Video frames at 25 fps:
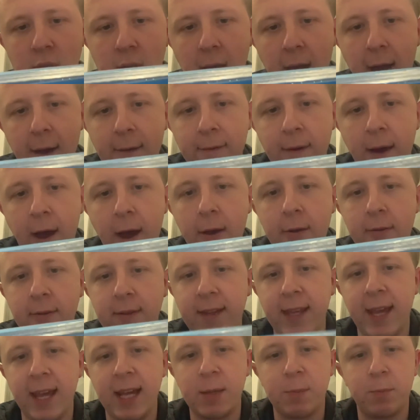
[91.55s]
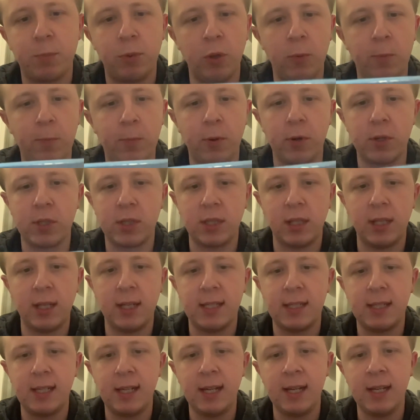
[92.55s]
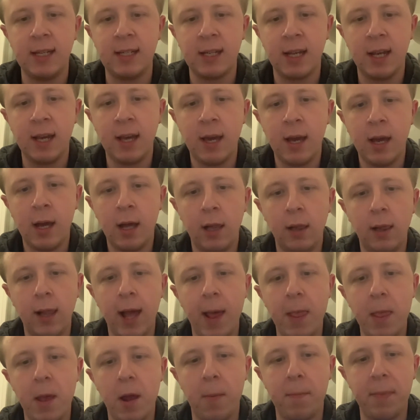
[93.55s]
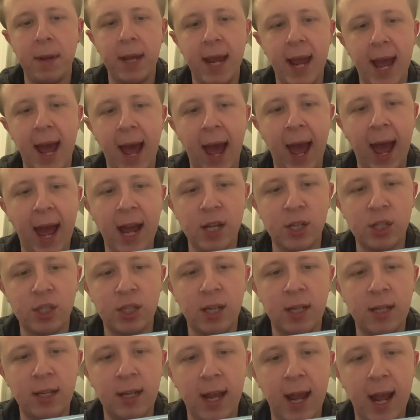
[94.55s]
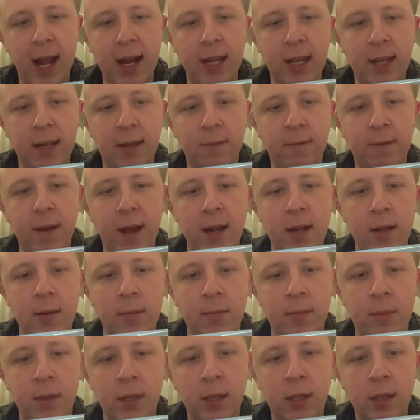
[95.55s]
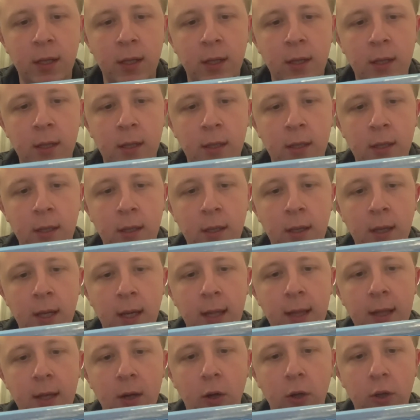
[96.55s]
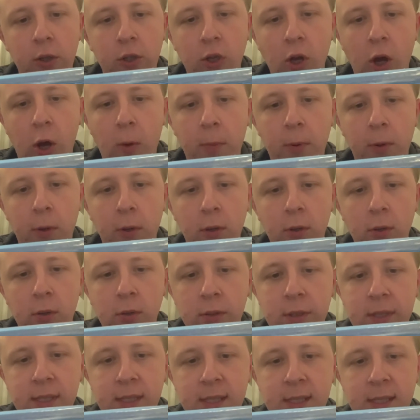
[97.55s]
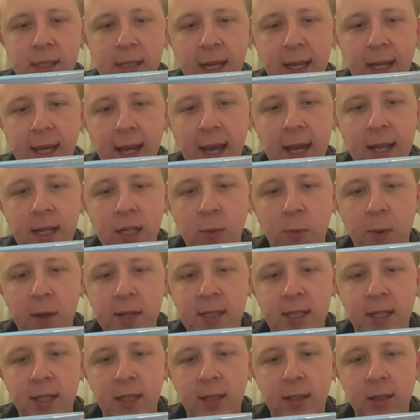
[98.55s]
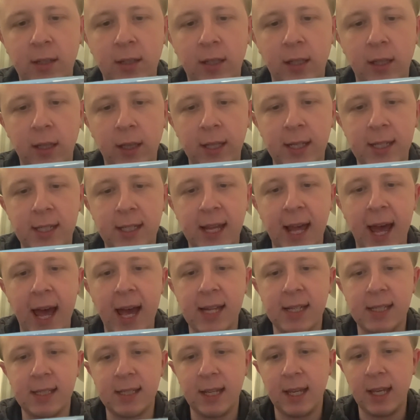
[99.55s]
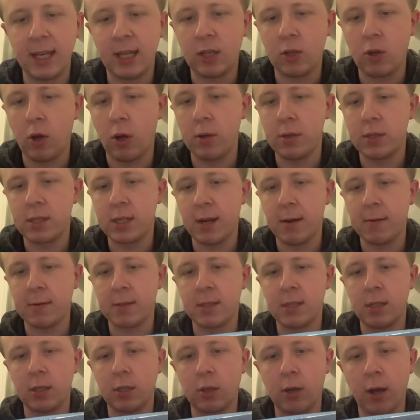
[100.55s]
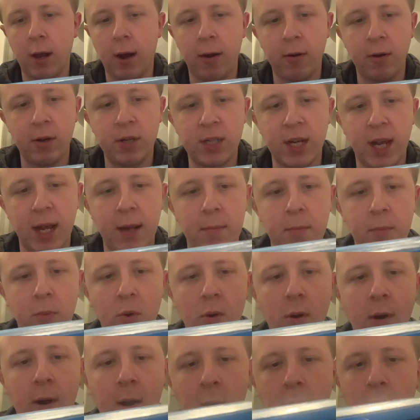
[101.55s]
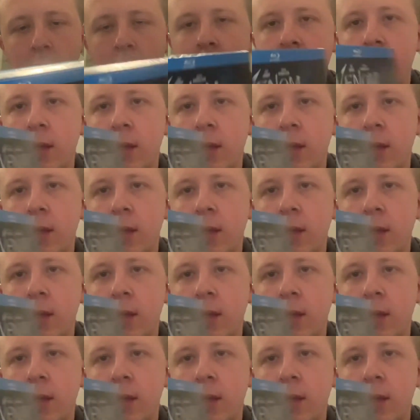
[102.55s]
You have outtakes, bloopers, deleted scenes, Let There Be Action, Eddie and Venom, the old couple, sick and twisted Cletus Cassidy, concept to Carnage, and more.